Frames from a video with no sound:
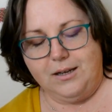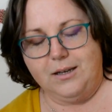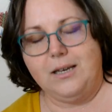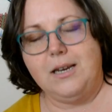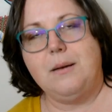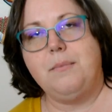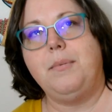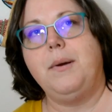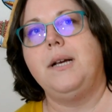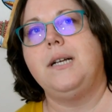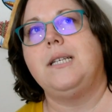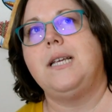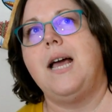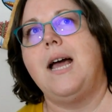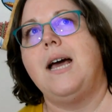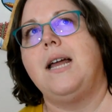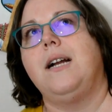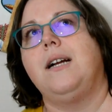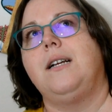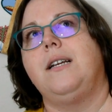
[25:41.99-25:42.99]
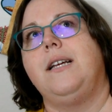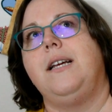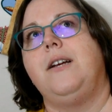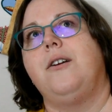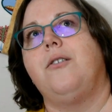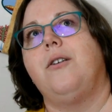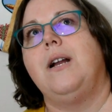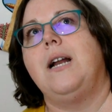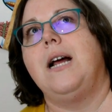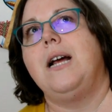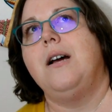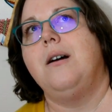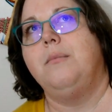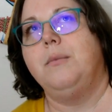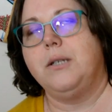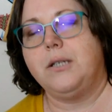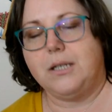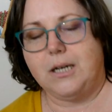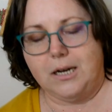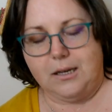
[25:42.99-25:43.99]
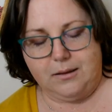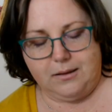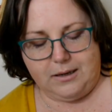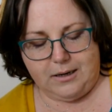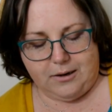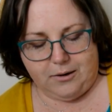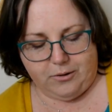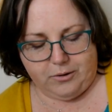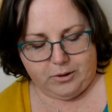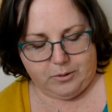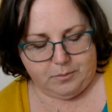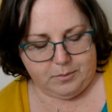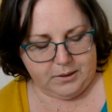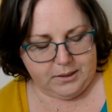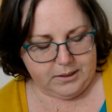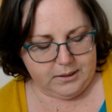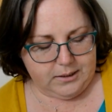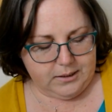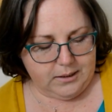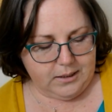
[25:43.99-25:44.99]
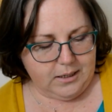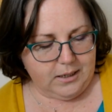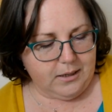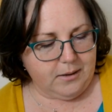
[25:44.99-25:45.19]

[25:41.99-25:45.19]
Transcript: Knit Picks had a gleaner, and I almost got theirs, but